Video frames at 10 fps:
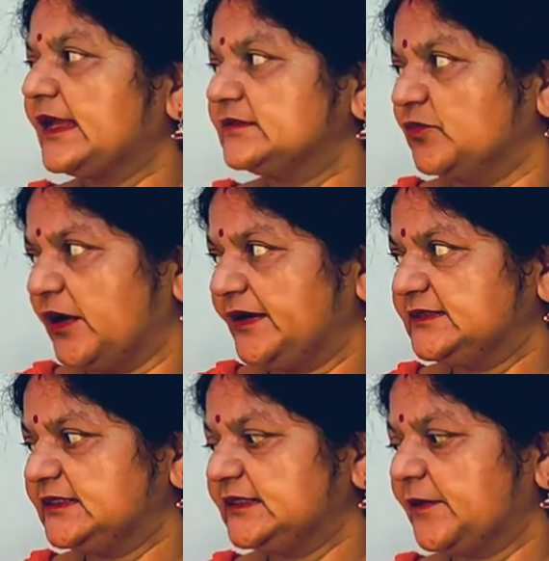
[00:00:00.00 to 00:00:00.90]
He will
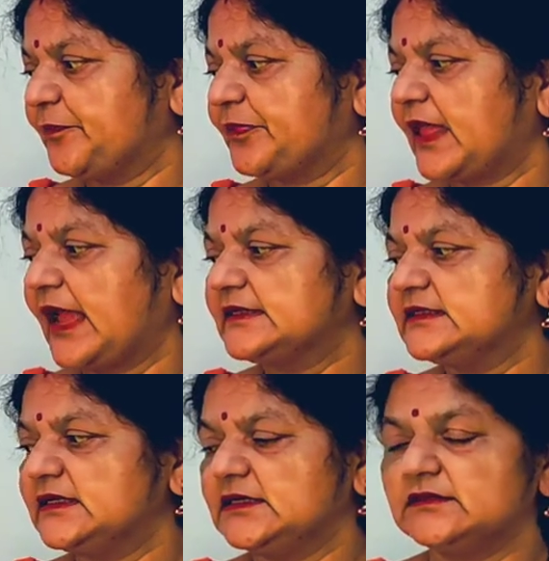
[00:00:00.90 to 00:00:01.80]
write,
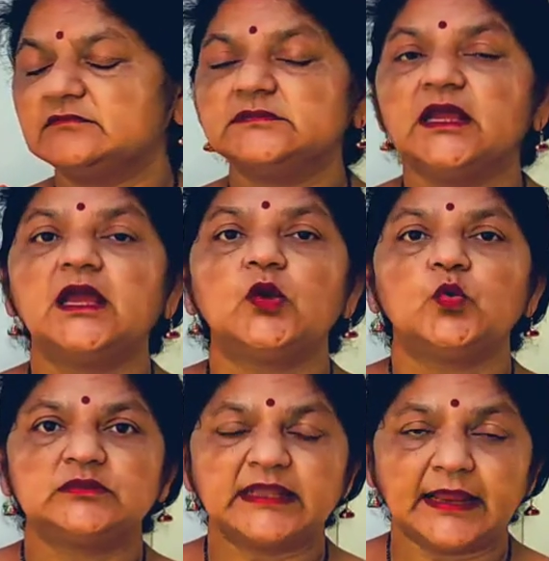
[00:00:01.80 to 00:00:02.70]
and then
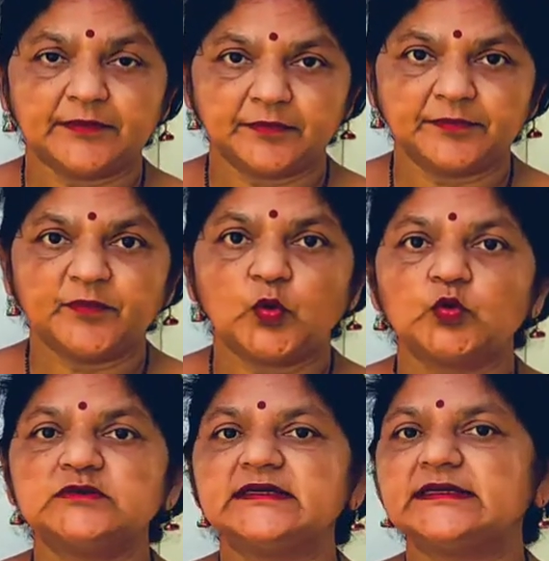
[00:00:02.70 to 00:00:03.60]
they,
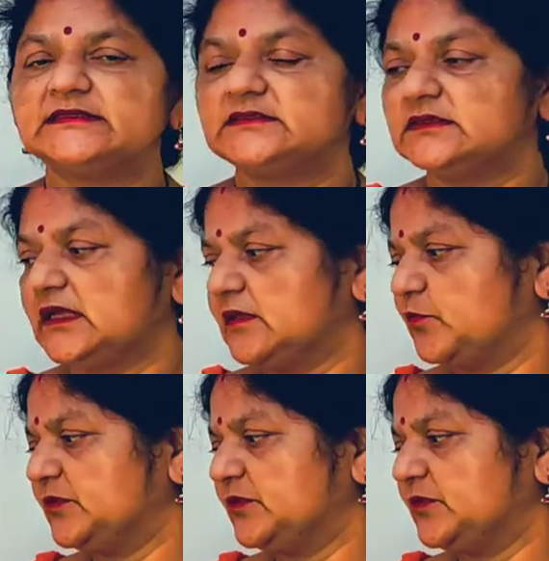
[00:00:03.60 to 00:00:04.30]
who are they?